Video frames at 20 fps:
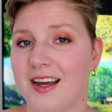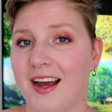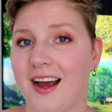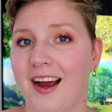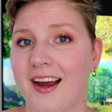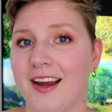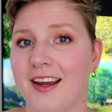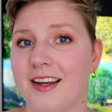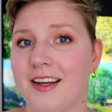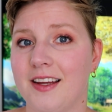
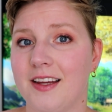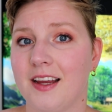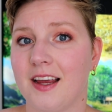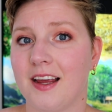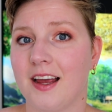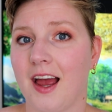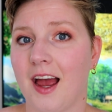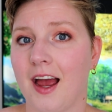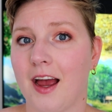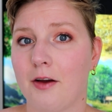I
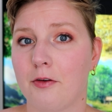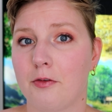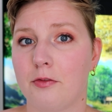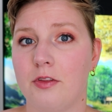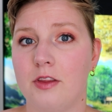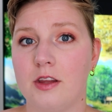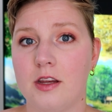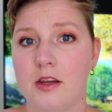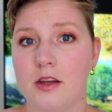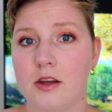have
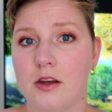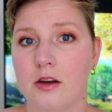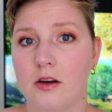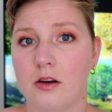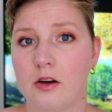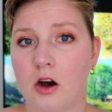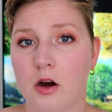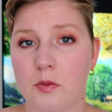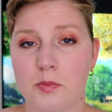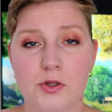the
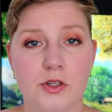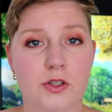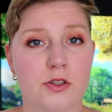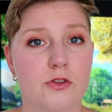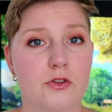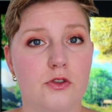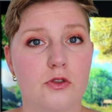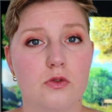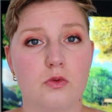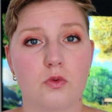option
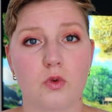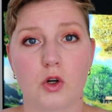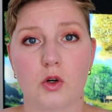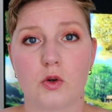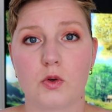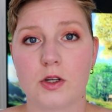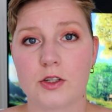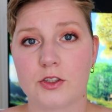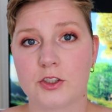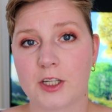to
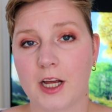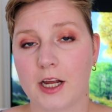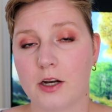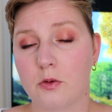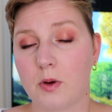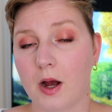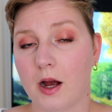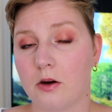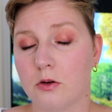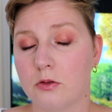roll a
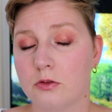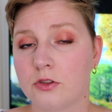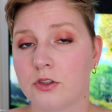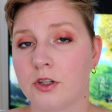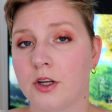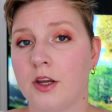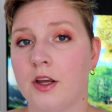shadow out